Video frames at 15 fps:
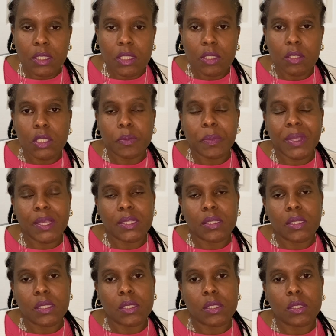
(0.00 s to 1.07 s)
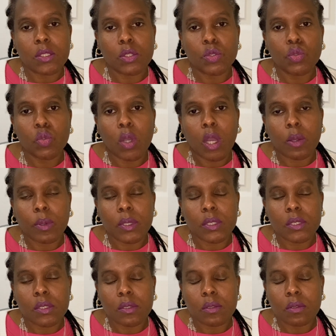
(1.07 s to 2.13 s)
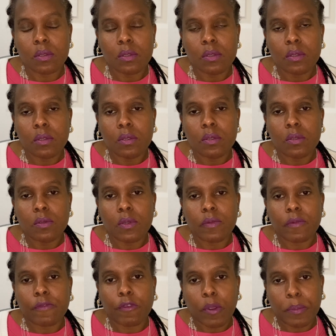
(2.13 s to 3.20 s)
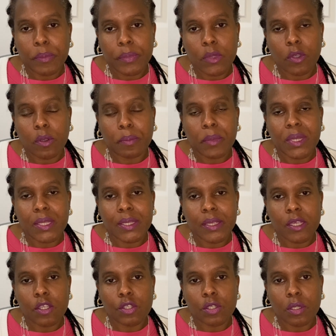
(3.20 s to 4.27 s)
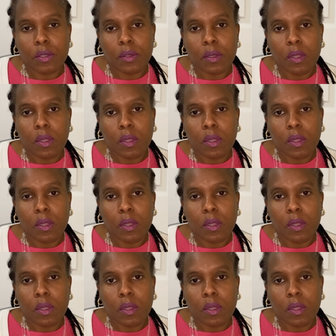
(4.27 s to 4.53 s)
space these 2 hours from your medication.